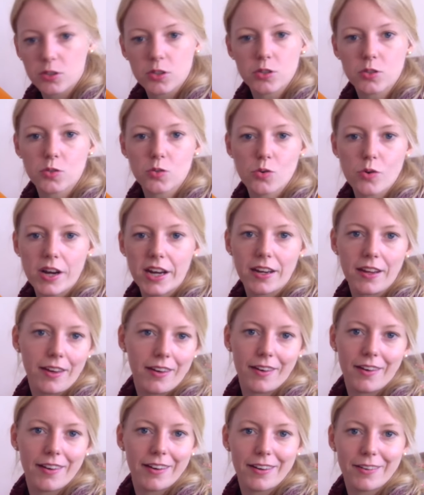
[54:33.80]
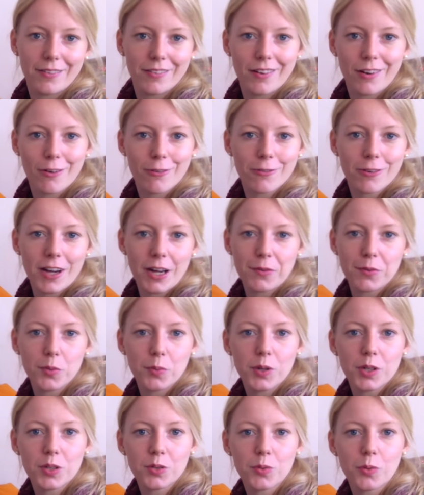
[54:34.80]
training, I don't know, for
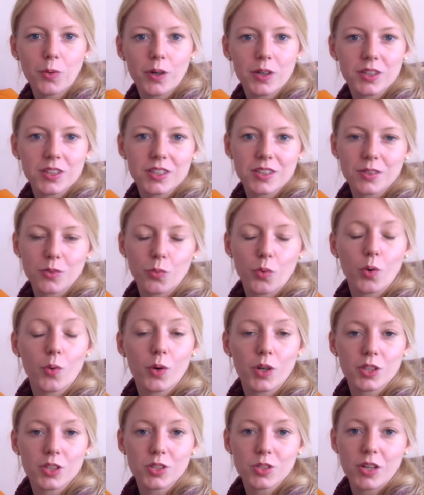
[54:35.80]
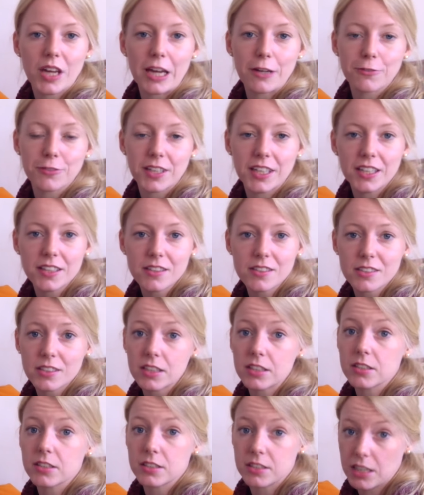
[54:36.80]
everyone who wants to have
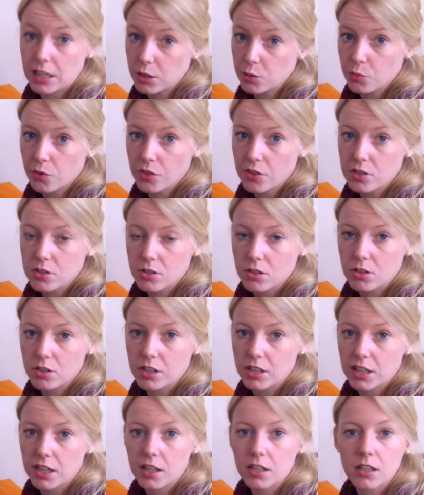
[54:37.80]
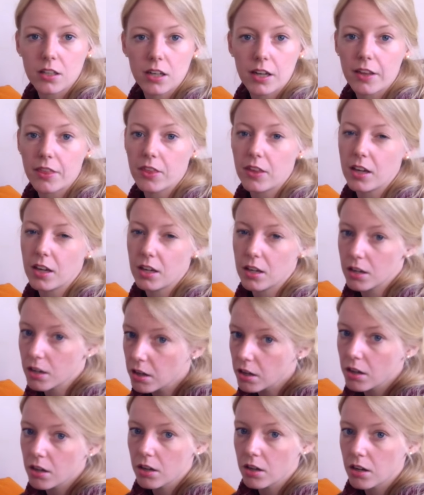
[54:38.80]
kids. Start with a dog, and I think
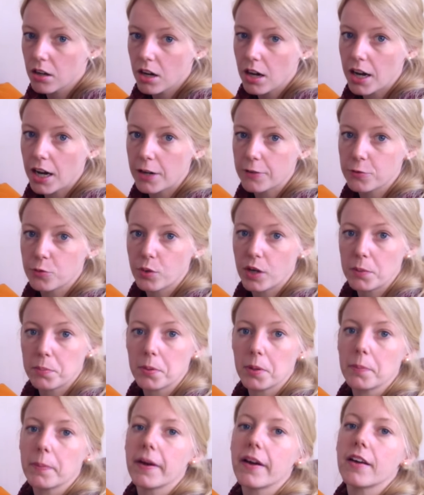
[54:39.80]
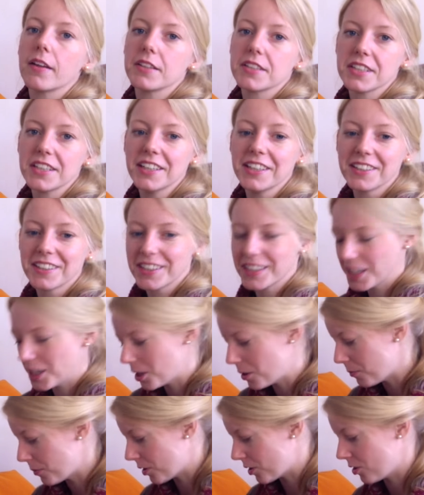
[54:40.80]
halfway prepared,
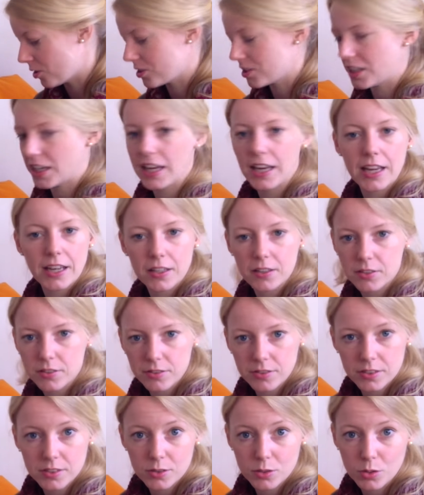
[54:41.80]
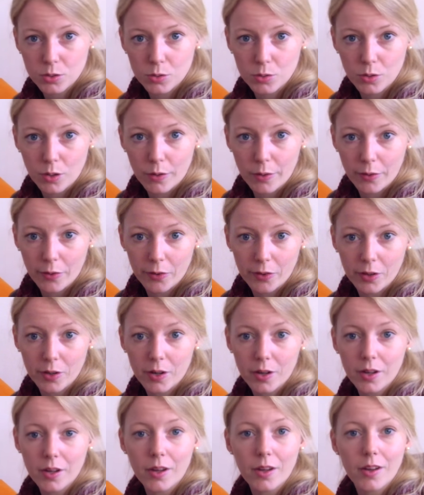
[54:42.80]
because he has to learn
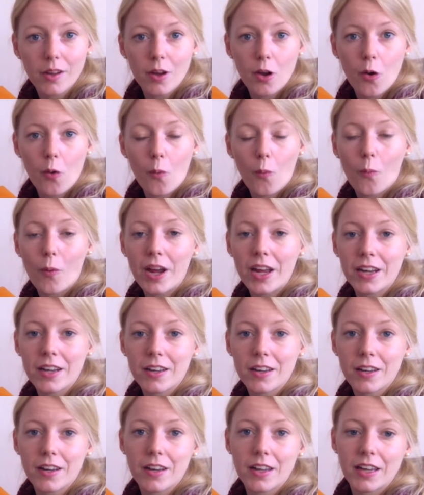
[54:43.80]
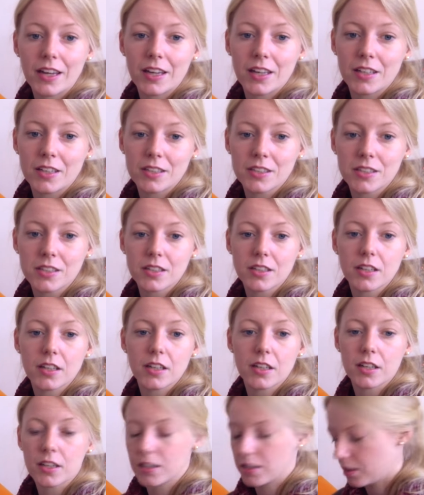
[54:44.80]
when and
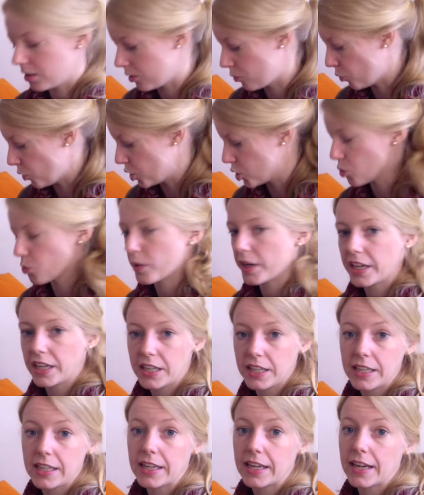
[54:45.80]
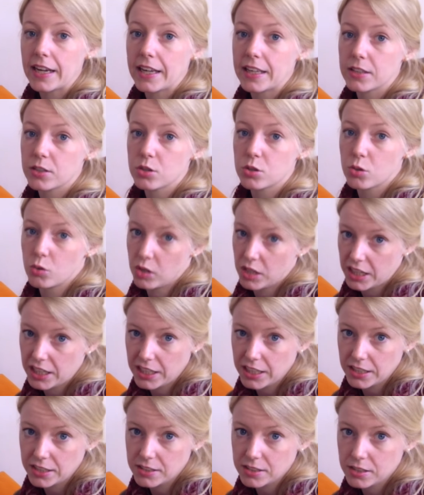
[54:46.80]
in which way he has to
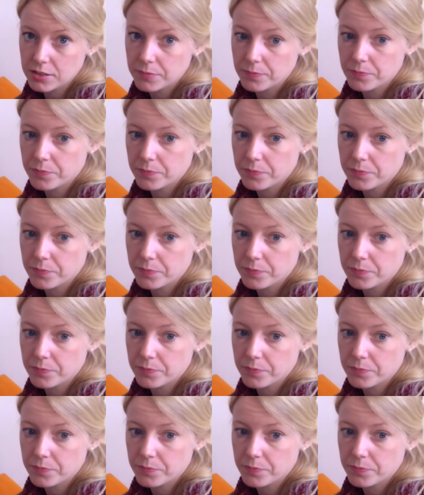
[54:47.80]
eat,